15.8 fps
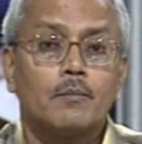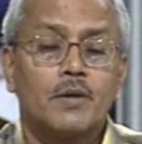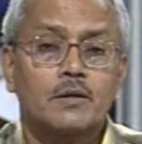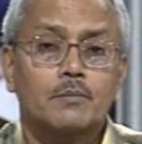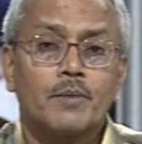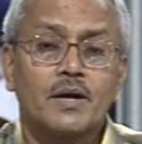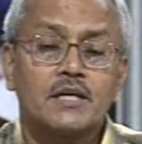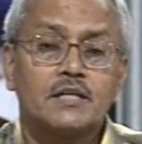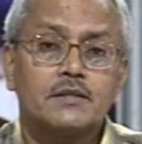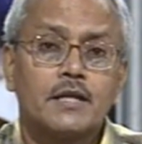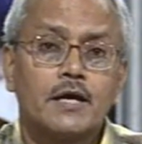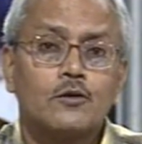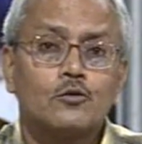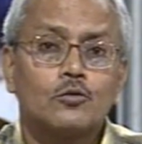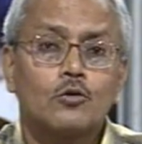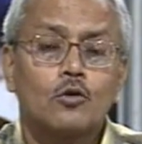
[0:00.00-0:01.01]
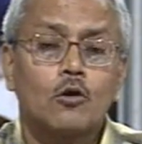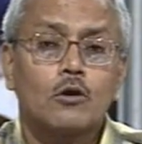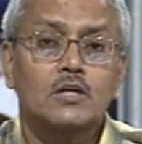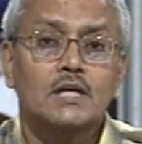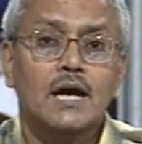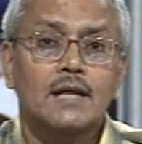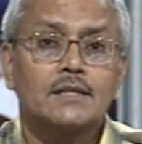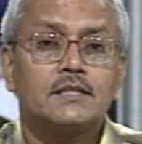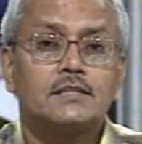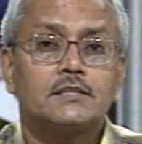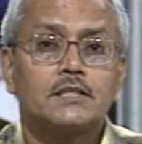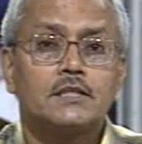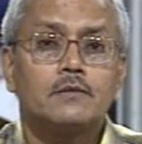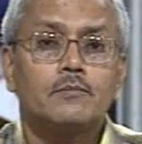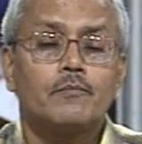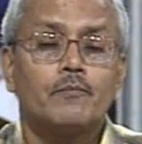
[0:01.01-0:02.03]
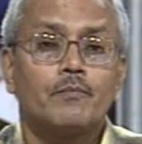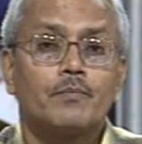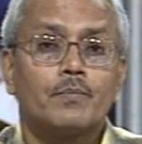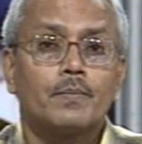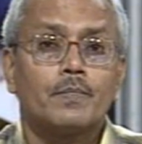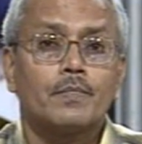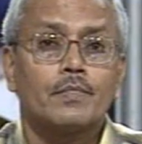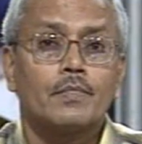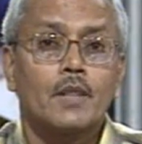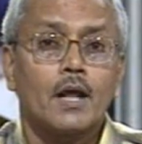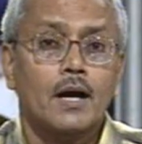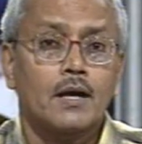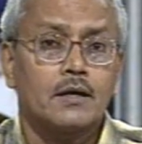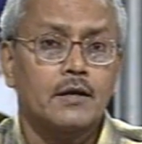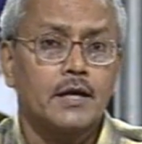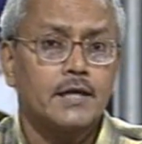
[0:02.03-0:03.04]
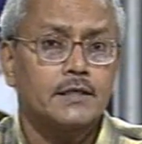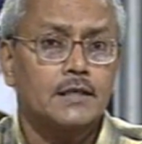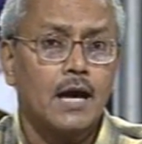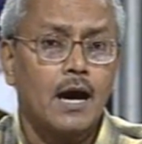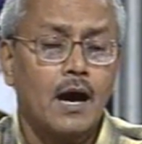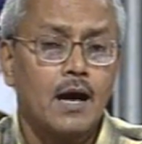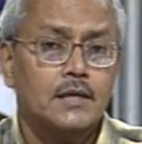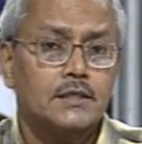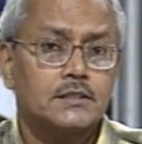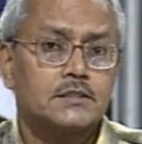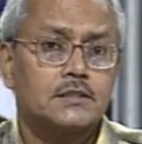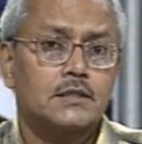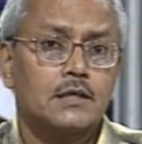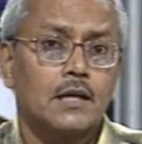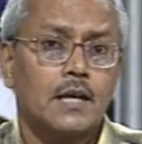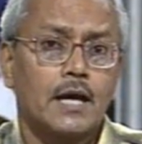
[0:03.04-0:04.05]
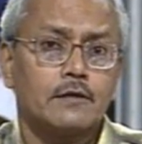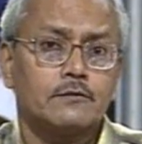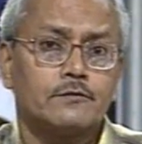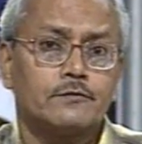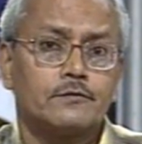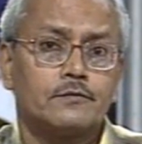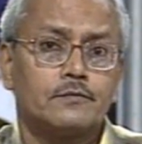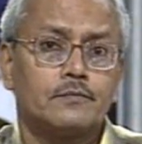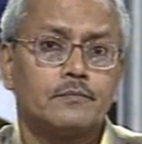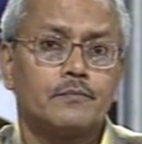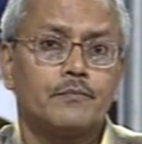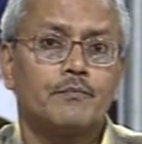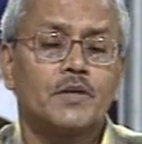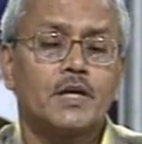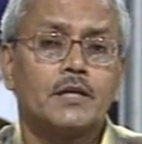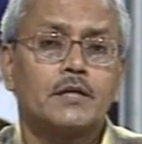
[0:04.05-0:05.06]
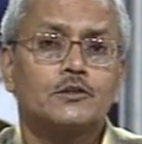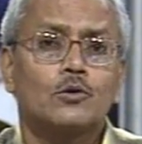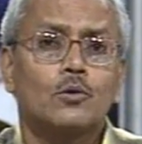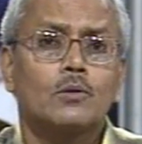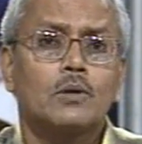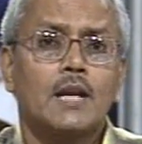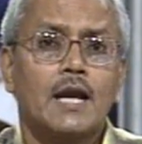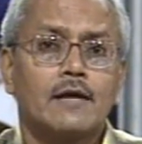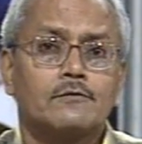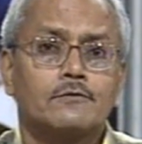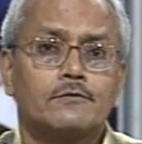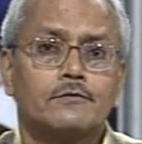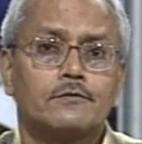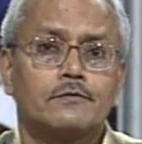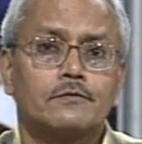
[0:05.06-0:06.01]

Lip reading: But Pandit Nehru called Gandhiji a great artist in life, in his own life.